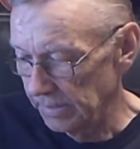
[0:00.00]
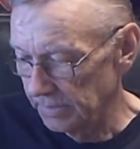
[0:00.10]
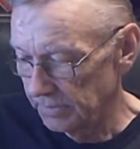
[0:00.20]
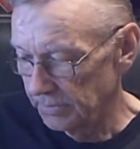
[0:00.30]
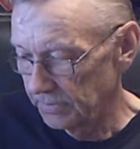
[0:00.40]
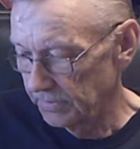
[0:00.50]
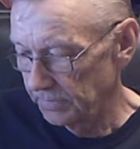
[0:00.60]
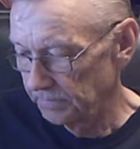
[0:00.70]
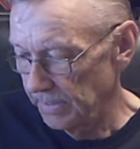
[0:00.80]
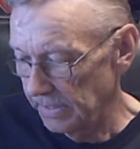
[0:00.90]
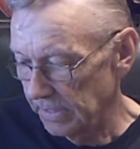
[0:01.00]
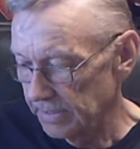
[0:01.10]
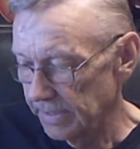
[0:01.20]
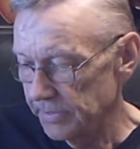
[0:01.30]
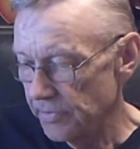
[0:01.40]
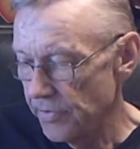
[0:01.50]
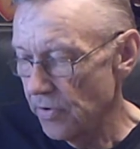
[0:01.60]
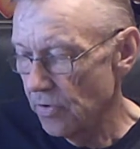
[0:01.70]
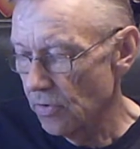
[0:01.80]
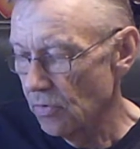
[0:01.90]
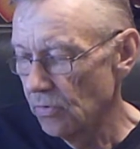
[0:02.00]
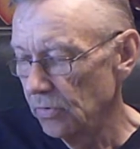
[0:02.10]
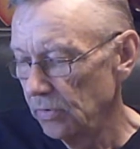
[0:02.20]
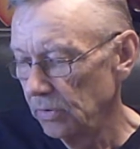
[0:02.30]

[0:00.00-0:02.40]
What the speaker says: is because I know